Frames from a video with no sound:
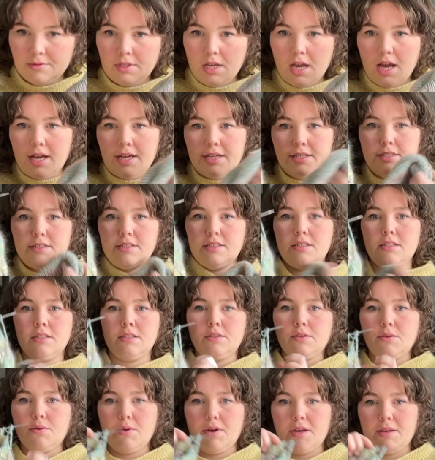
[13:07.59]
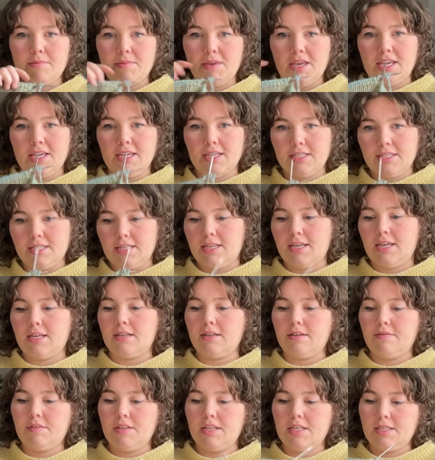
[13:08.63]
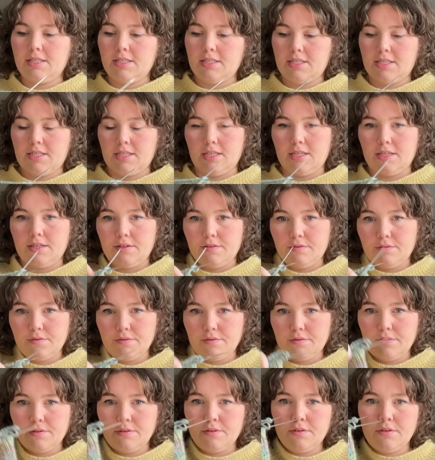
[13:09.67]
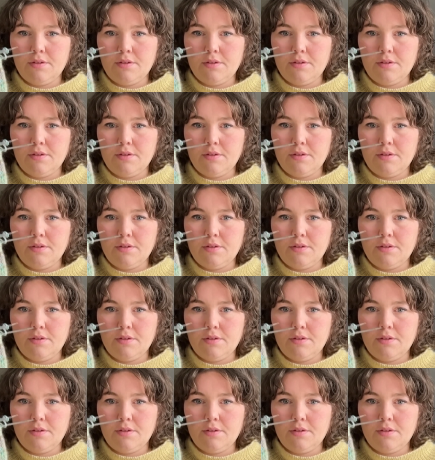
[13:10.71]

I didn't quite make it to the end of this sleeve